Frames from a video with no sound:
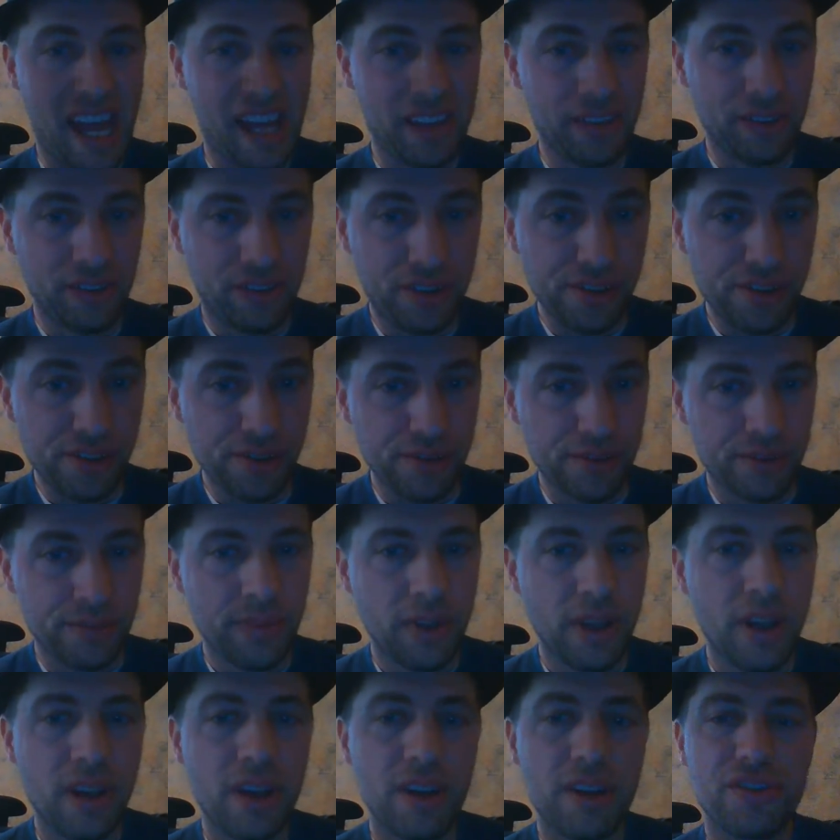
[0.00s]
And two,
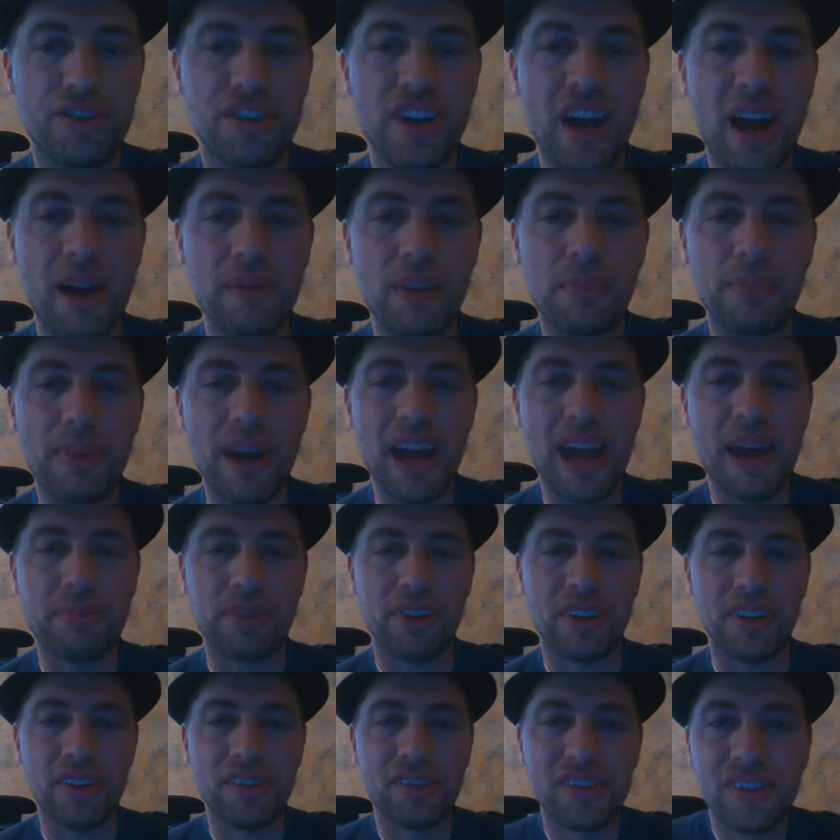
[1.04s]
John the
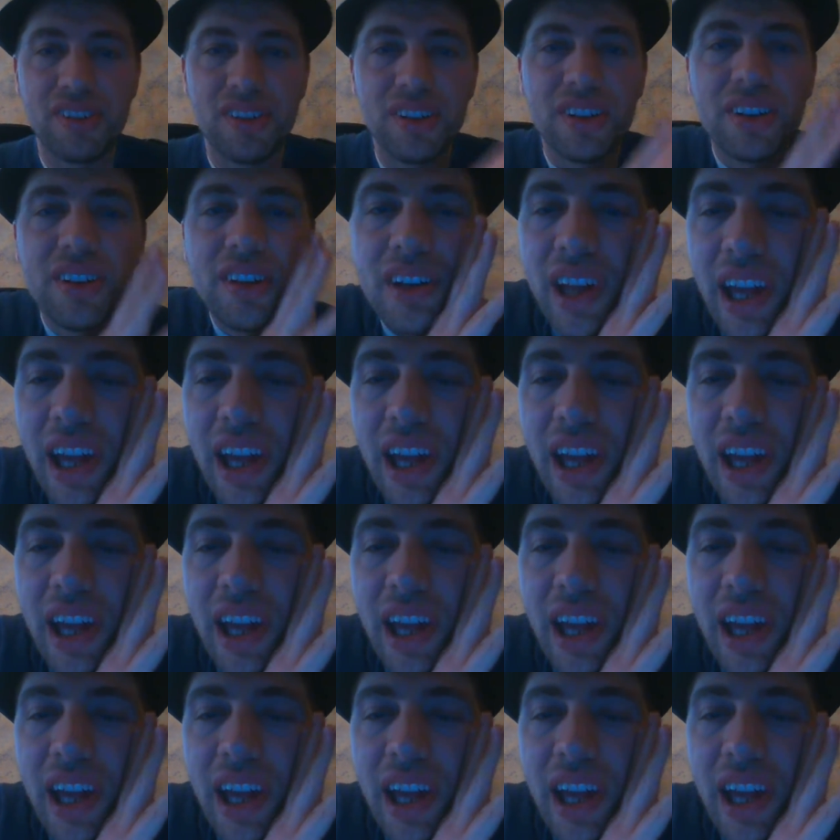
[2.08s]
Baptist,